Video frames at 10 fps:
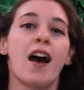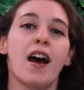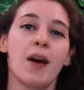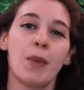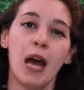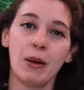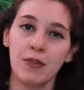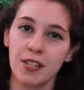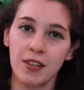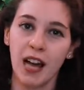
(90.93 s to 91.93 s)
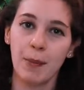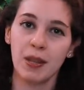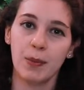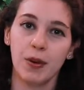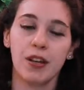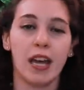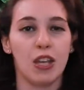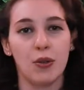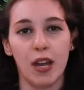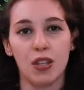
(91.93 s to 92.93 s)
Um, I read a physical copy of the book, and
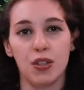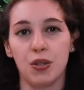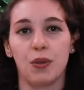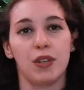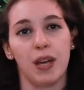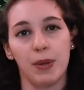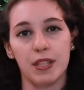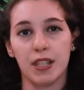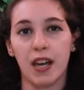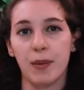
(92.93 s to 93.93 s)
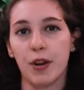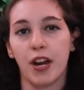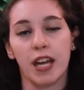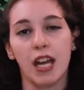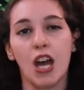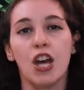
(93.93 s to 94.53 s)
you can too if you come into the library.